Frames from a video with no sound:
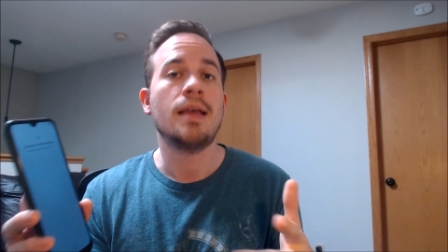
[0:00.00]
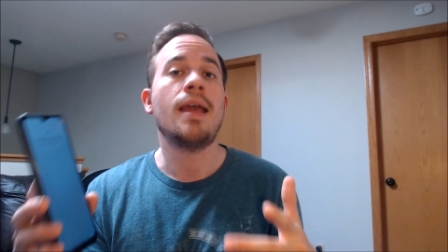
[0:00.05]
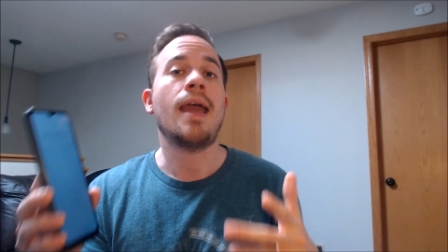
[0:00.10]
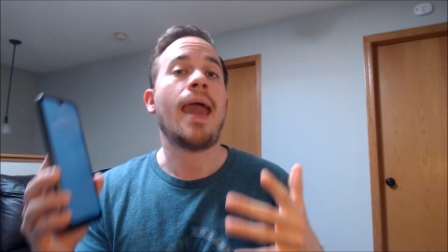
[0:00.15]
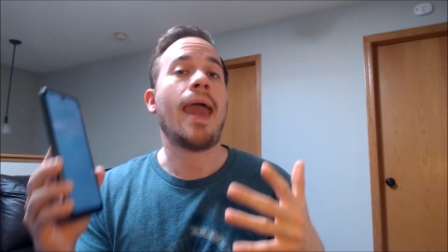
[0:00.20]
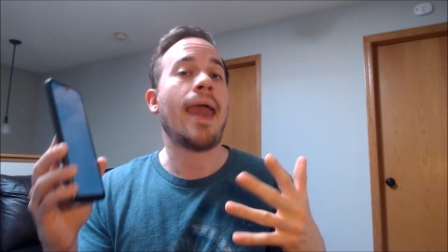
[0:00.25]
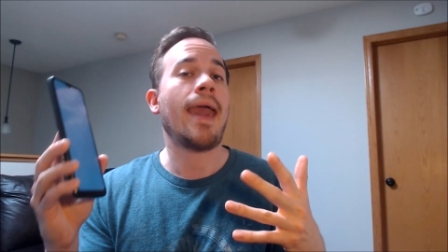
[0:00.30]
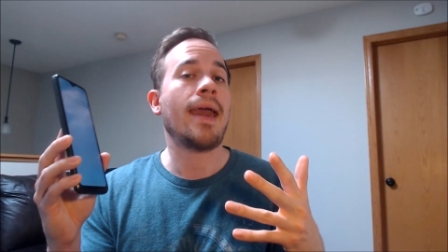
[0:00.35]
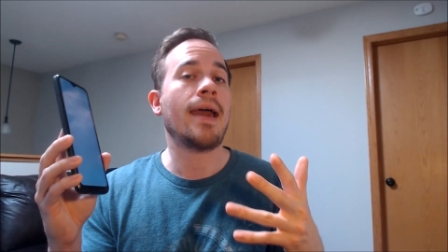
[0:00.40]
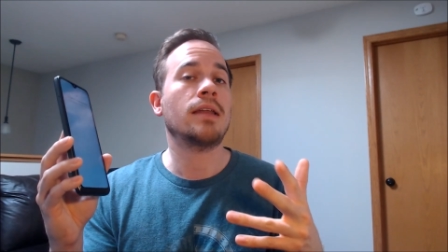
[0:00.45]

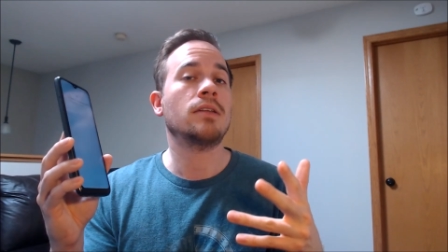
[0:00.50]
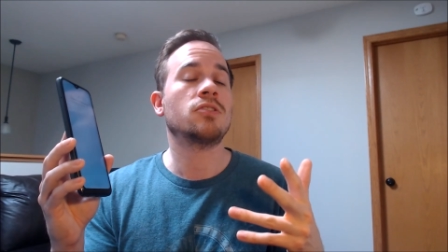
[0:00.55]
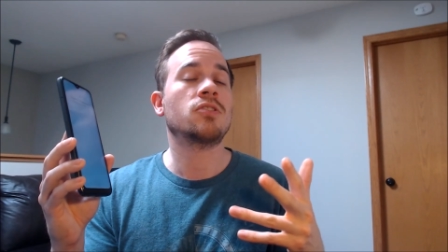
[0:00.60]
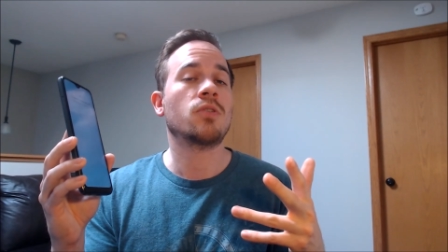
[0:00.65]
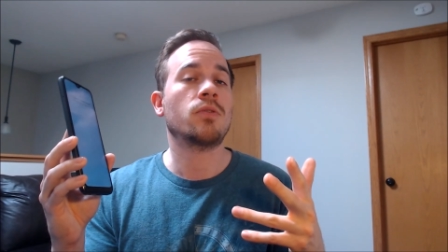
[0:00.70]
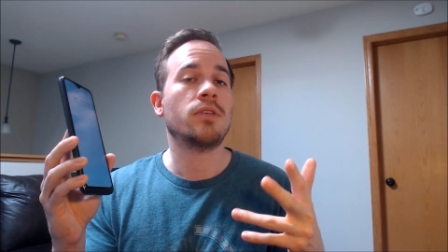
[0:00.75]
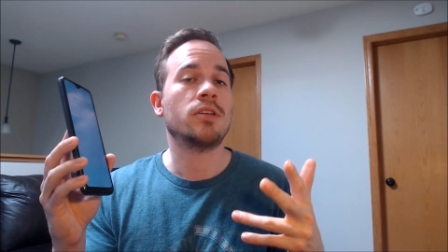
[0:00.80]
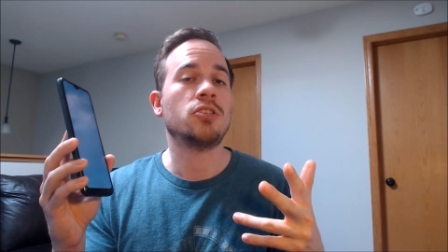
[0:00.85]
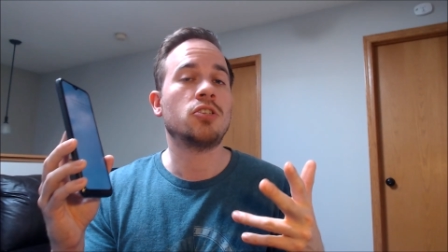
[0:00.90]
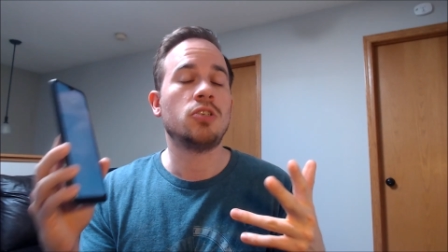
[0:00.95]
and
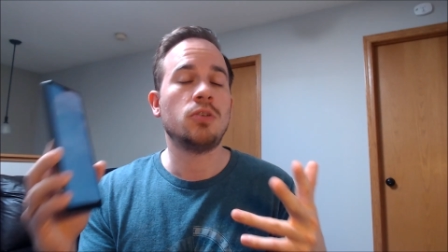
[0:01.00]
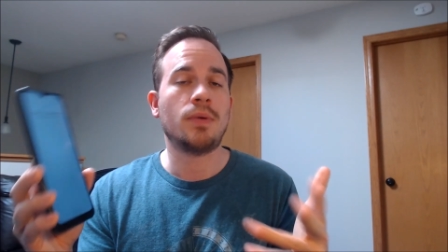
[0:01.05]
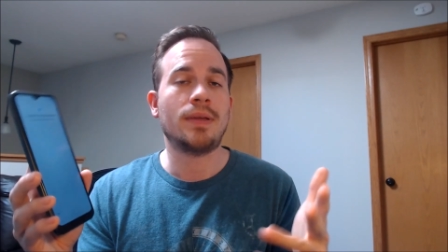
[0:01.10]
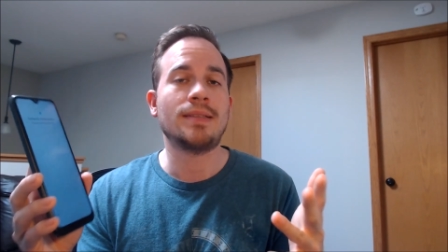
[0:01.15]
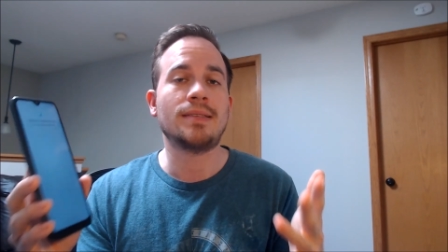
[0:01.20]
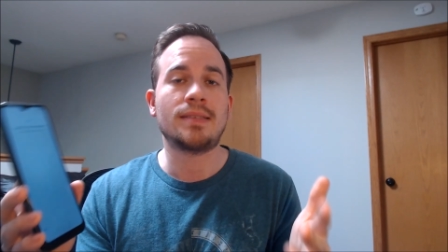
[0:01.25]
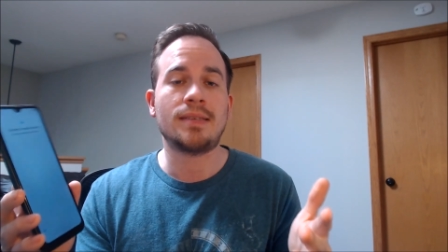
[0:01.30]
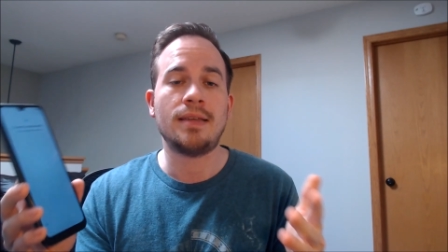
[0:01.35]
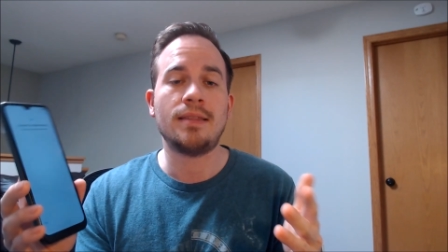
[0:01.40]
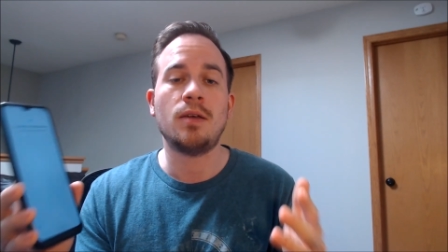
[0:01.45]
so that you can
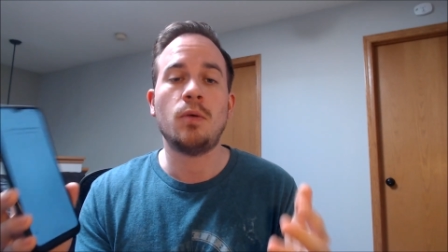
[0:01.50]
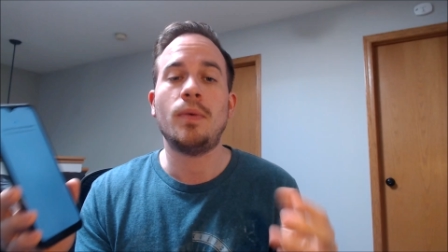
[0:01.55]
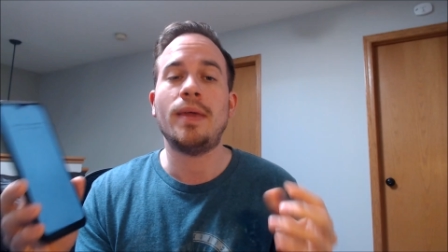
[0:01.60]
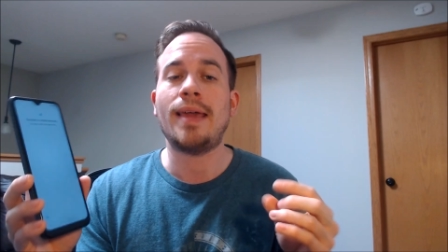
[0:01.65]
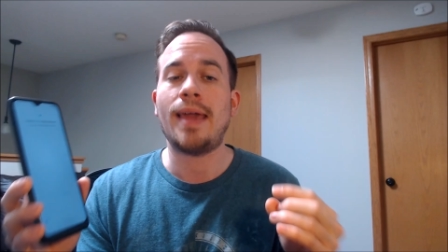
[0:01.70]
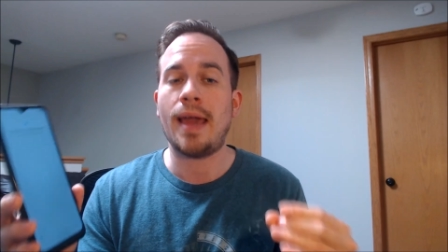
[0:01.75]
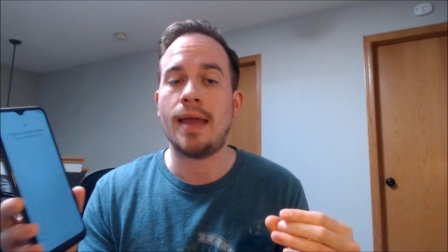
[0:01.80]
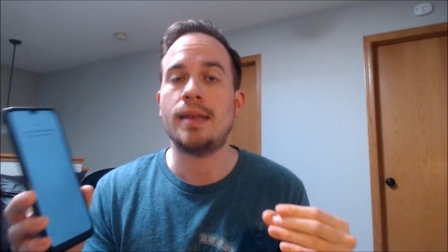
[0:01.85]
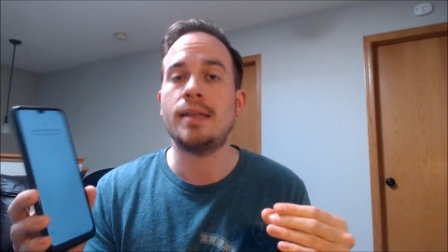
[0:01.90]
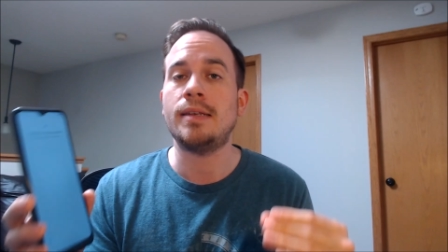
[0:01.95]
see that we
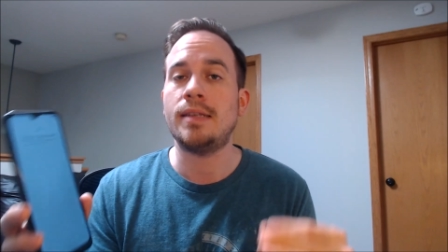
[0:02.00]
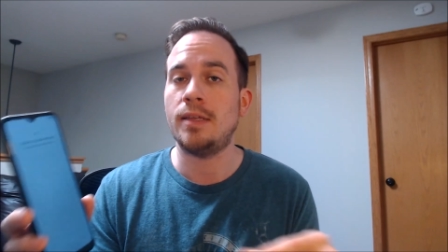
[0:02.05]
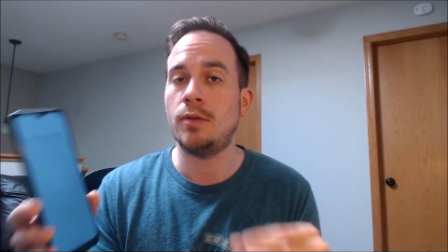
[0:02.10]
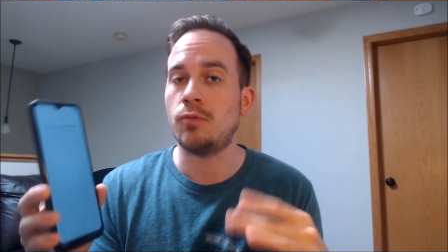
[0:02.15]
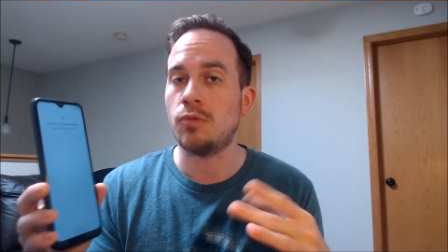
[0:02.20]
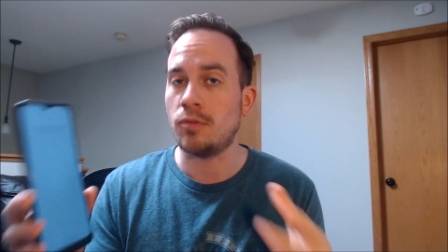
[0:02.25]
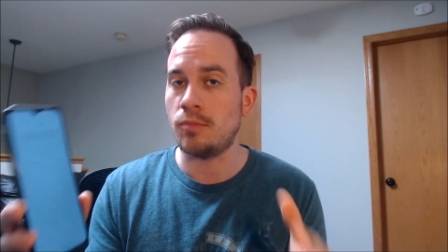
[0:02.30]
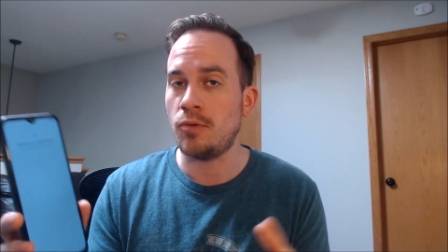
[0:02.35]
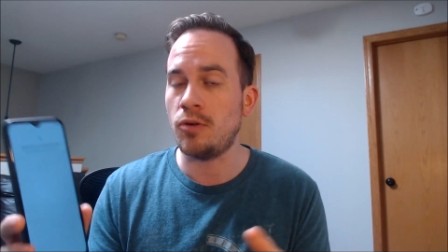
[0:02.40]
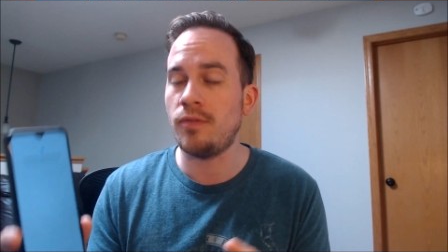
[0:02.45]
can indeed
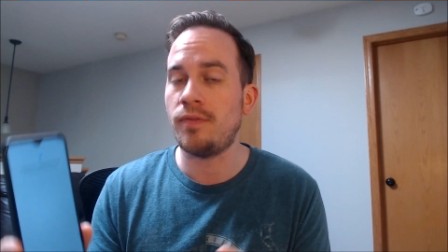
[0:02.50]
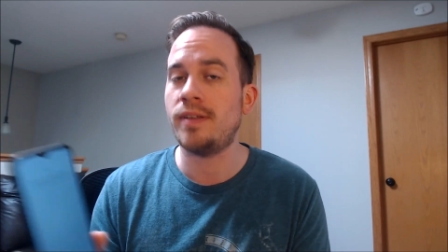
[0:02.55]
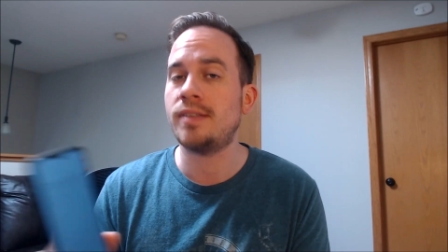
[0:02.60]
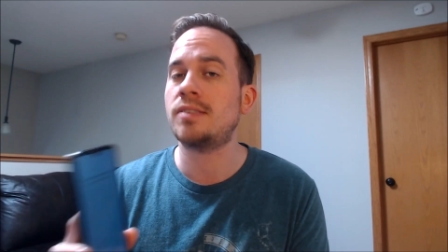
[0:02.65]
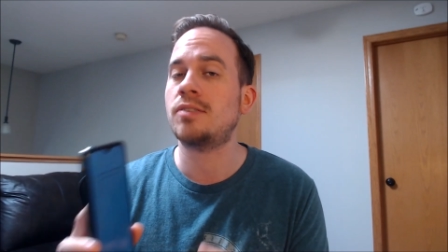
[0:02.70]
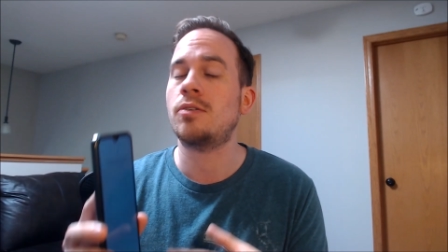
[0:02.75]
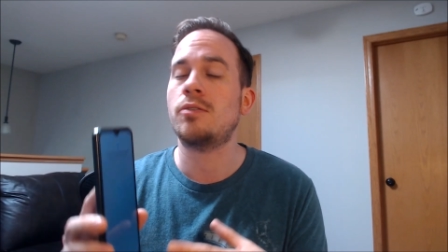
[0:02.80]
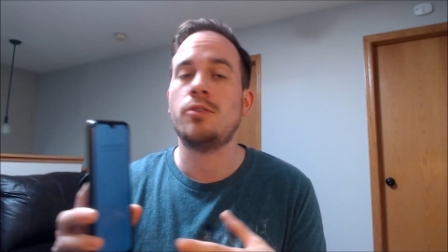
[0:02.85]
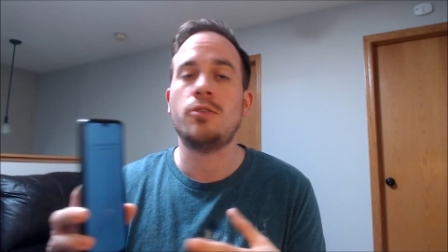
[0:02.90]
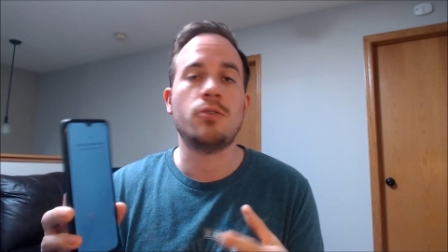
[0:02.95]
remove it
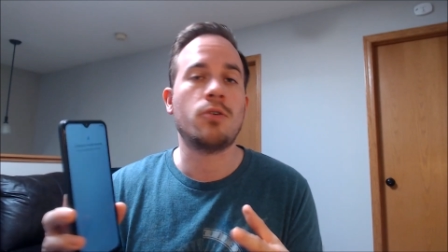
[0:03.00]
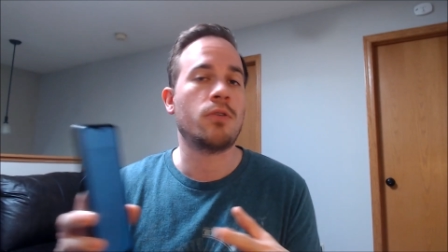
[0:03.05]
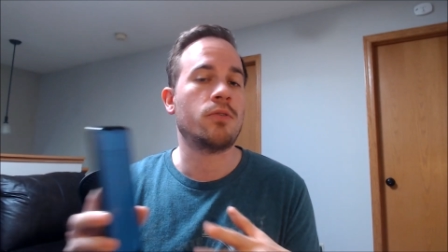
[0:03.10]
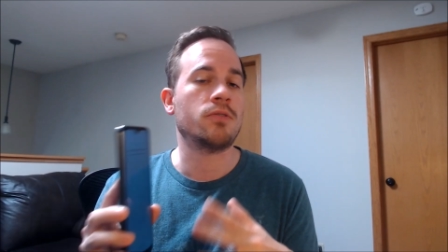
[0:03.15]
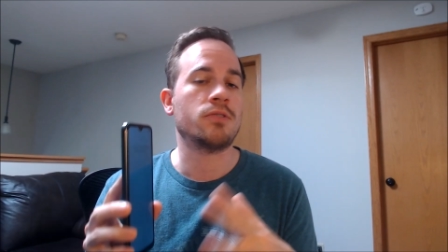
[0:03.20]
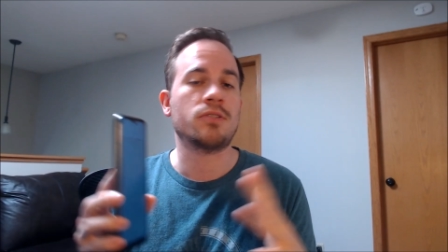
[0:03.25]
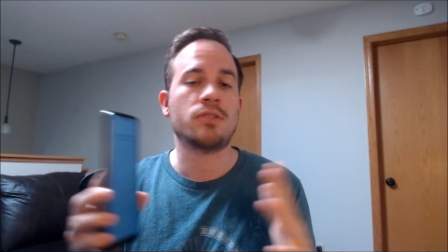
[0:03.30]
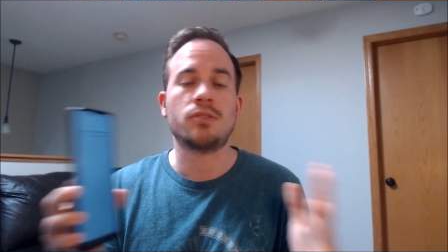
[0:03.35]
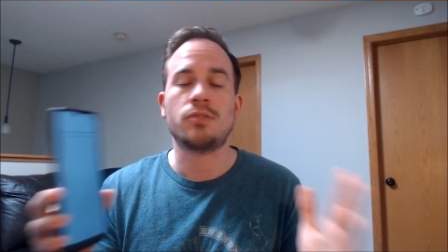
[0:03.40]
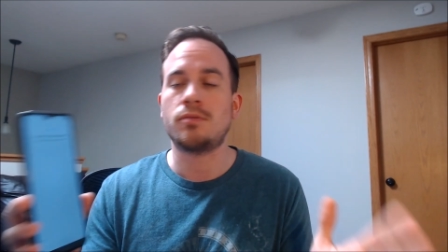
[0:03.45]
so you know
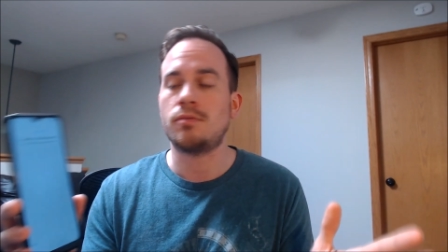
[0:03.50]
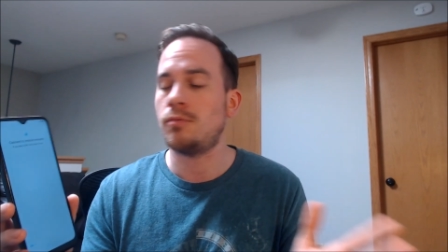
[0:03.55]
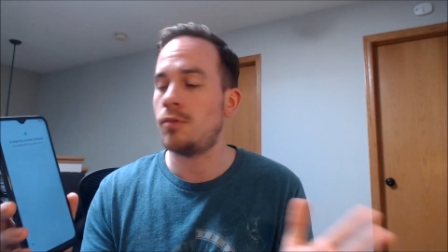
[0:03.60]
there's